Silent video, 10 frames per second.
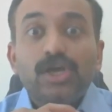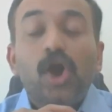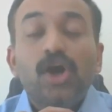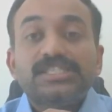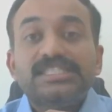
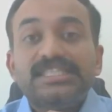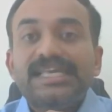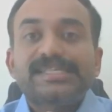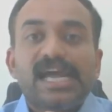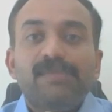cause the
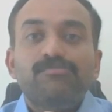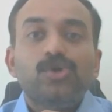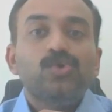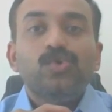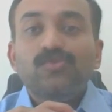exam
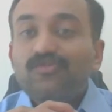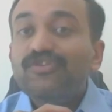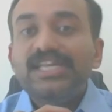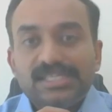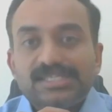to
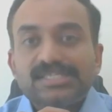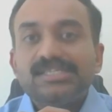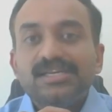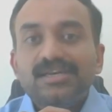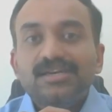freeze.